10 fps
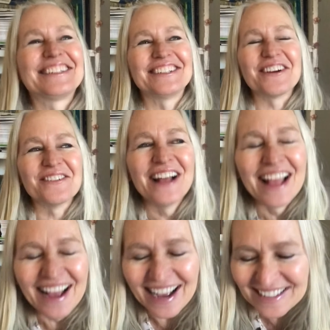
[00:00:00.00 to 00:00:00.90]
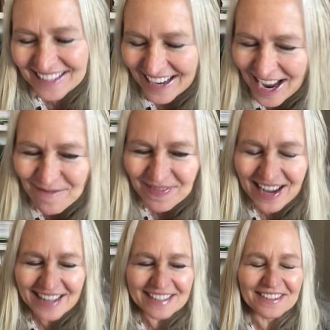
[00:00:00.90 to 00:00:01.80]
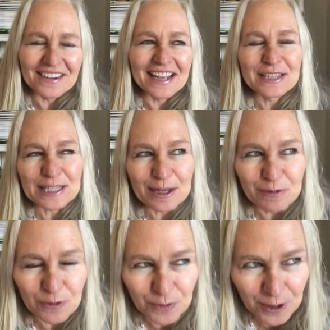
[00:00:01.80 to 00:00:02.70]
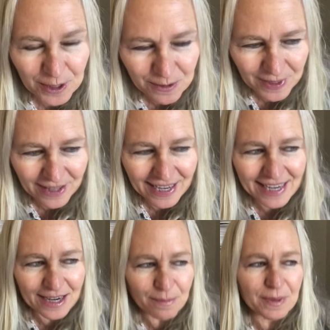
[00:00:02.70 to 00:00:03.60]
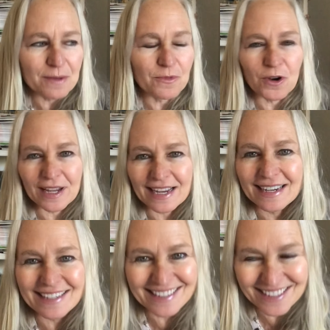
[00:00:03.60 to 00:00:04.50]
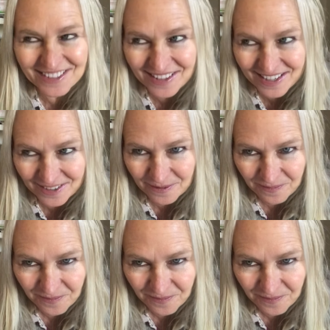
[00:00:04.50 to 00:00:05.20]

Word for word: so I was like, I'm not. So I slept fairly well. I get up in the morning, and it's still there.